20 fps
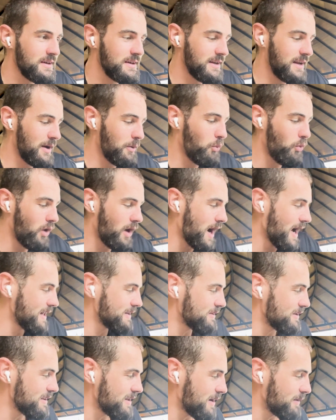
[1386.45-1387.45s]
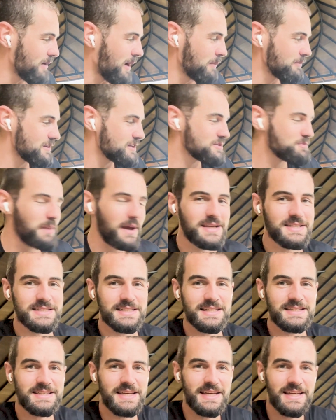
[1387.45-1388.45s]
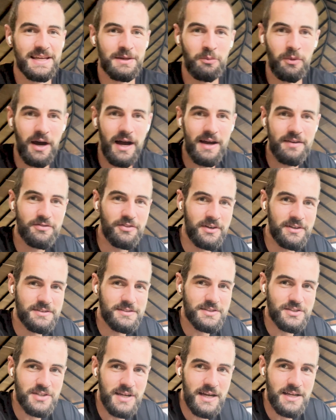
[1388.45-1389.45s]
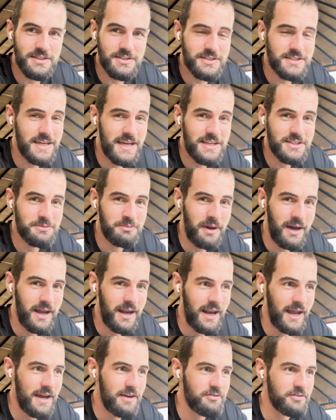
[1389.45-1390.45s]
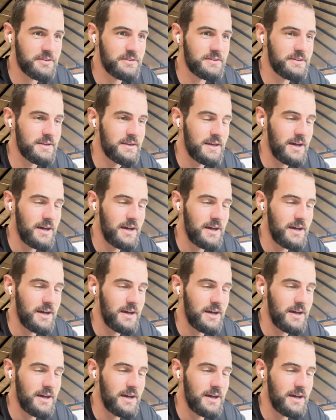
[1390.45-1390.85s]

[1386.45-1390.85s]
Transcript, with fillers: like what I I'm just basically taking what I've done to change my life and